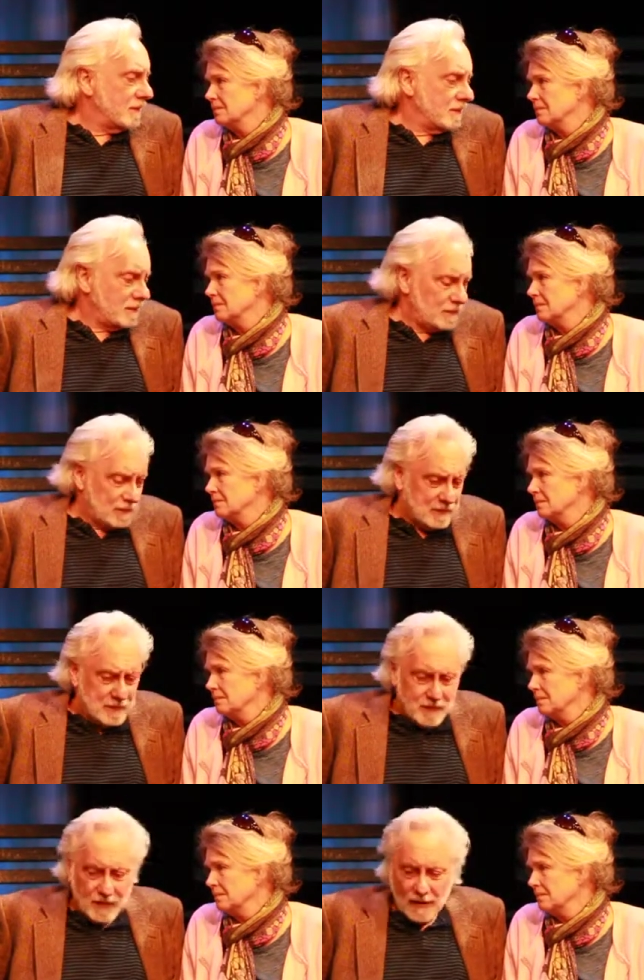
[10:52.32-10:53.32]

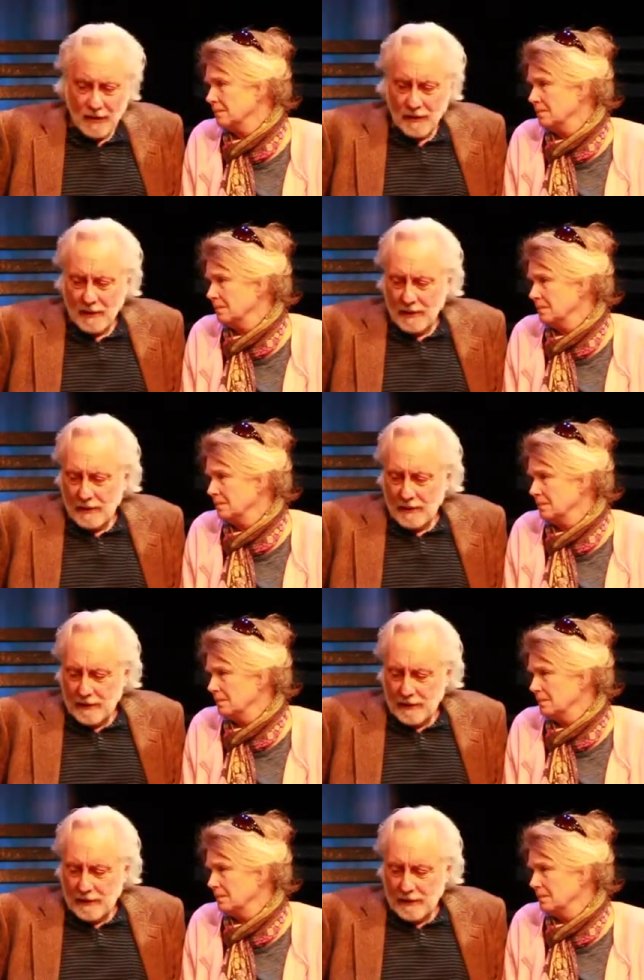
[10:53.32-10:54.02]
No one is speaking in this clip.